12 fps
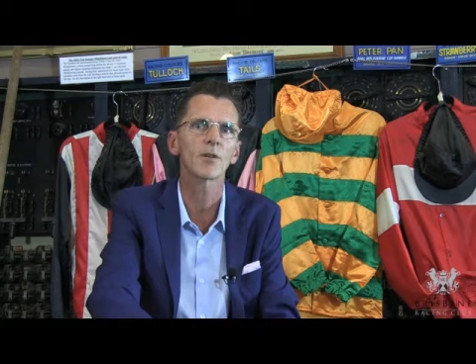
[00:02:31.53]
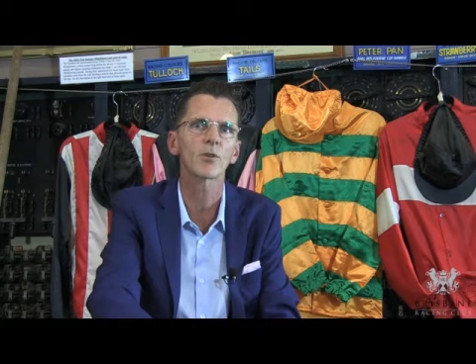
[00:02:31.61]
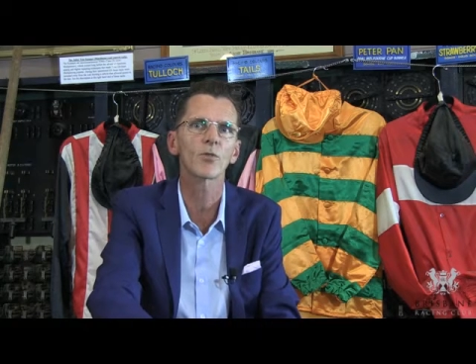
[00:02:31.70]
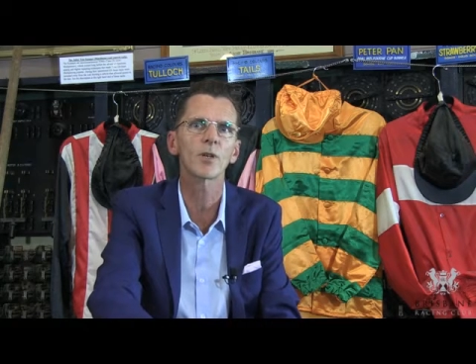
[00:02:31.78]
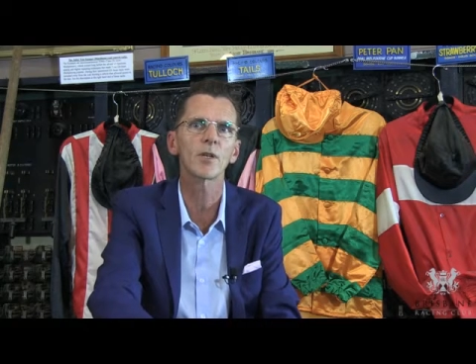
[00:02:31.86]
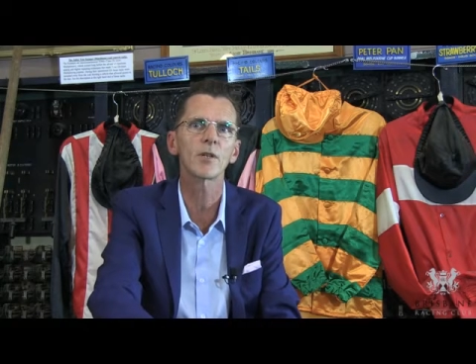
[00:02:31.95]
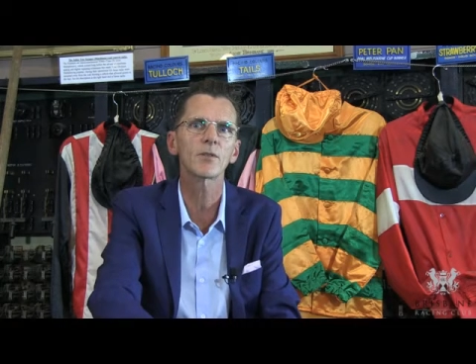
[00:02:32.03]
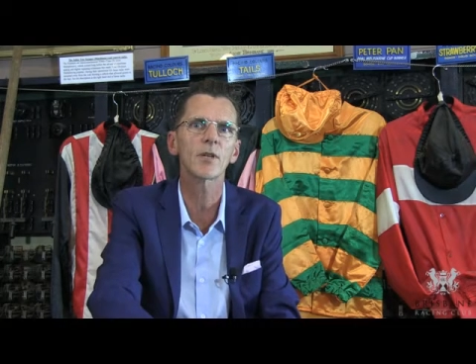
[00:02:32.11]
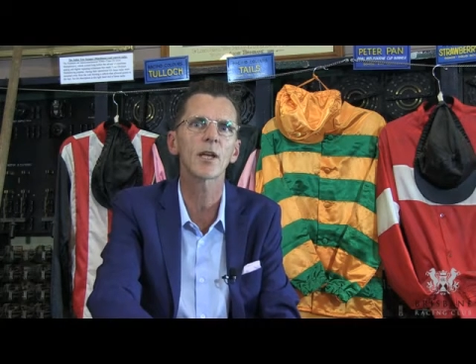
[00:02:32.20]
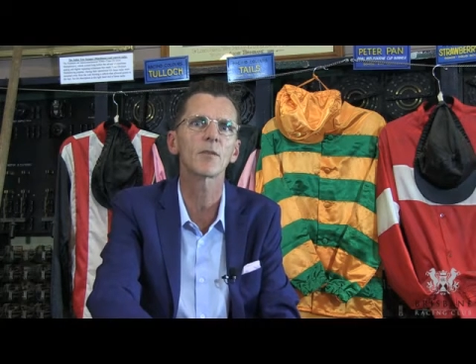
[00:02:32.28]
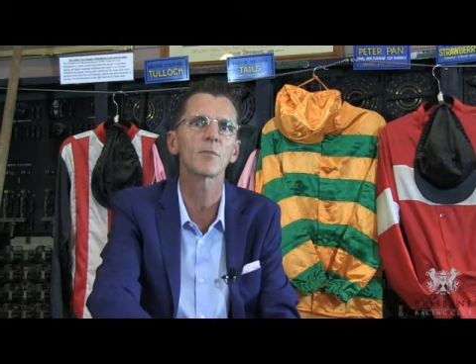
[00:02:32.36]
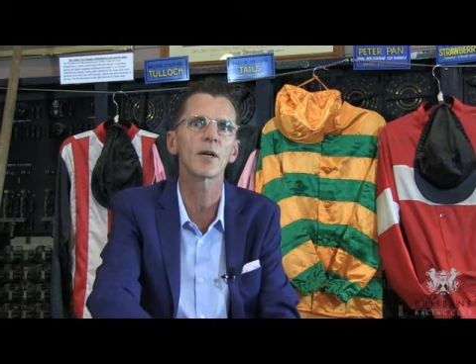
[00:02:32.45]
degrees
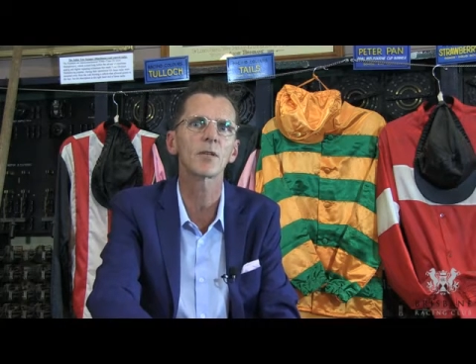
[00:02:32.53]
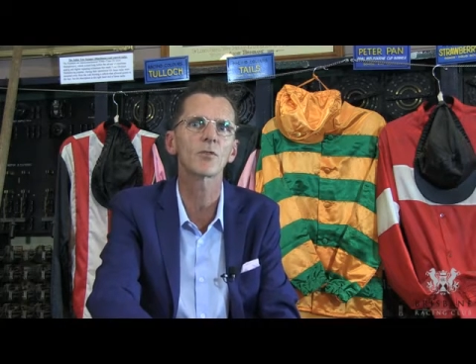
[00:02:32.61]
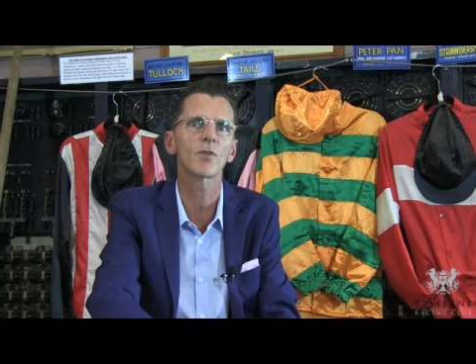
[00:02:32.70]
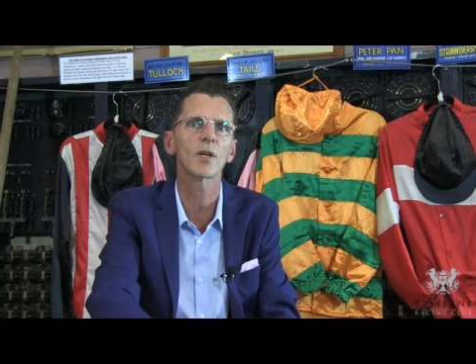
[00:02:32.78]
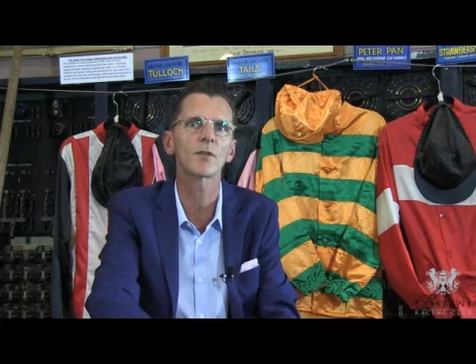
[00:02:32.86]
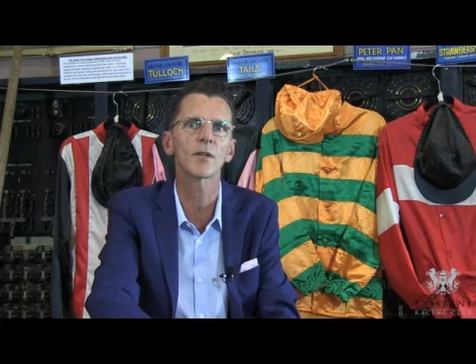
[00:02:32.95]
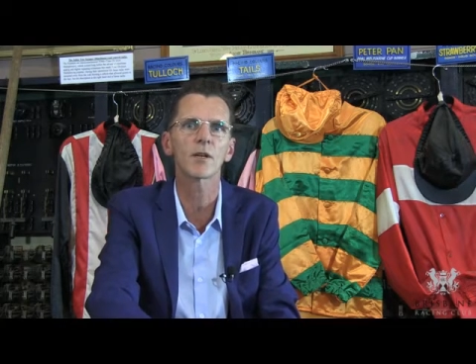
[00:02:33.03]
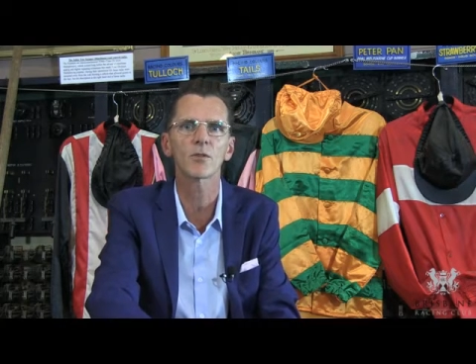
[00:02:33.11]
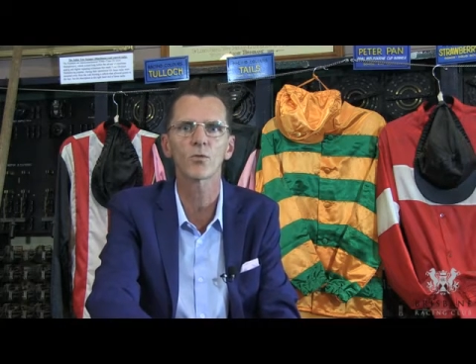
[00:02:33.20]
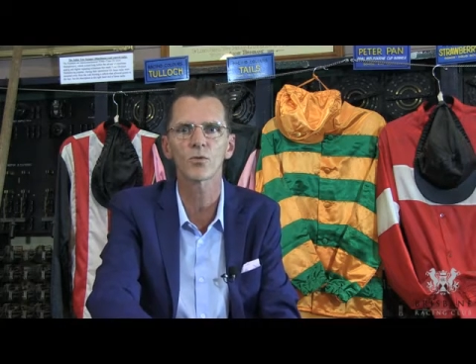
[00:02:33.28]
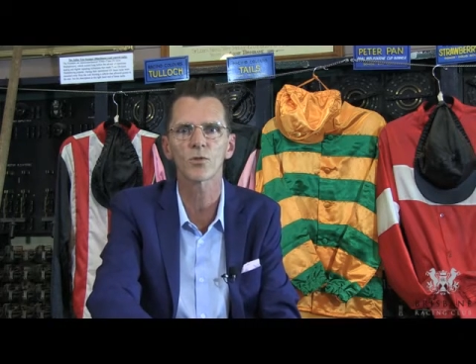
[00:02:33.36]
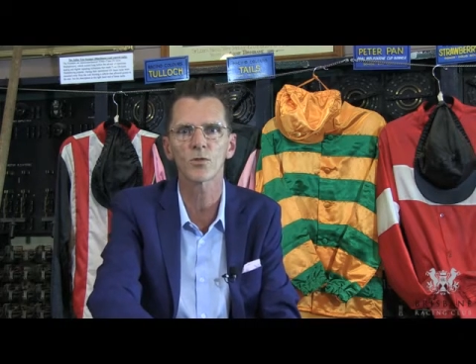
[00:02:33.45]
down the main straight down
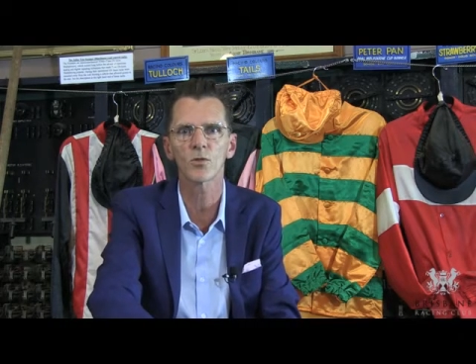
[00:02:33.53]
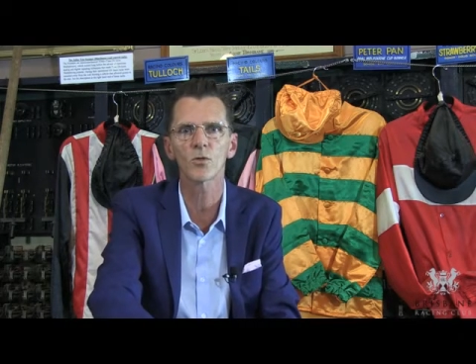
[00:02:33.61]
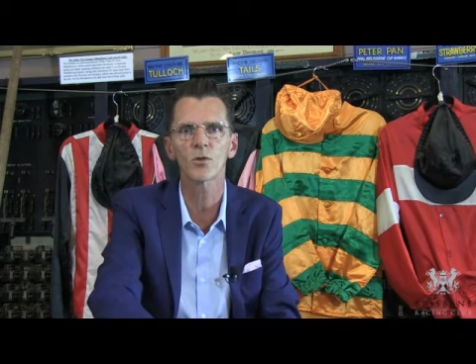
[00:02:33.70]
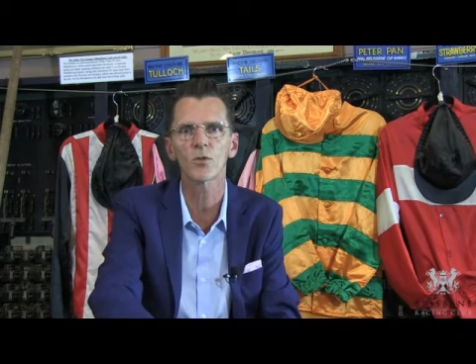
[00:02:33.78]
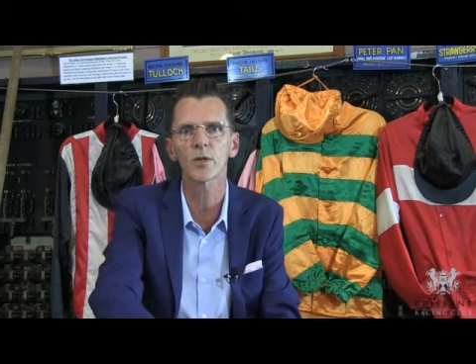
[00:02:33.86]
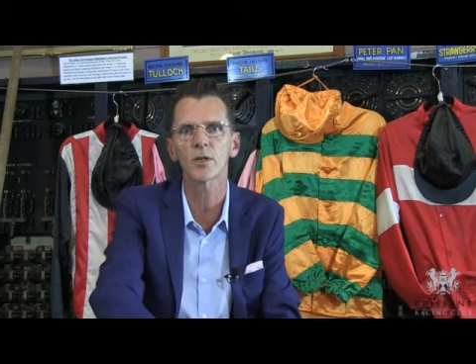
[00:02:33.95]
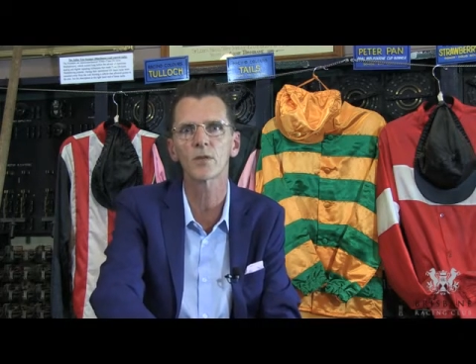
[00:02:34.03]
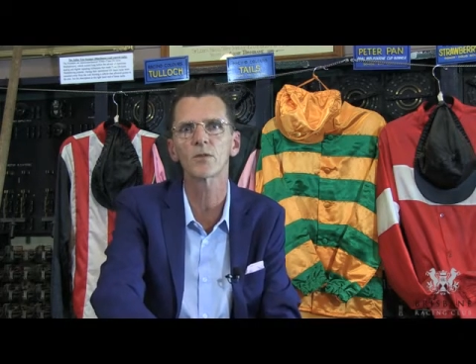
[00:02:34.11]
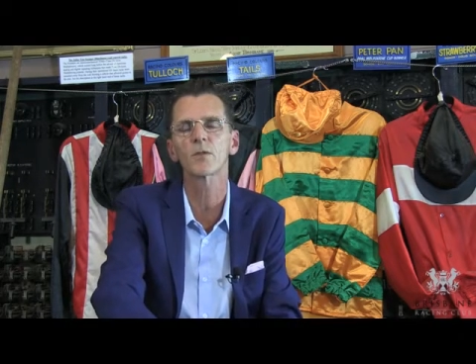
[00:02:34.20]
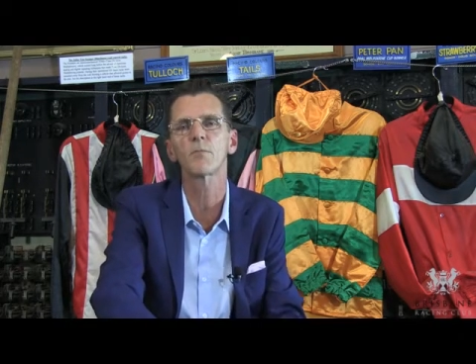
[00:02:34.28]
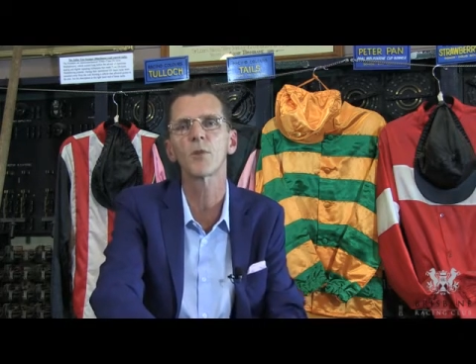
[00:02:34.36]
towards 2 degrees.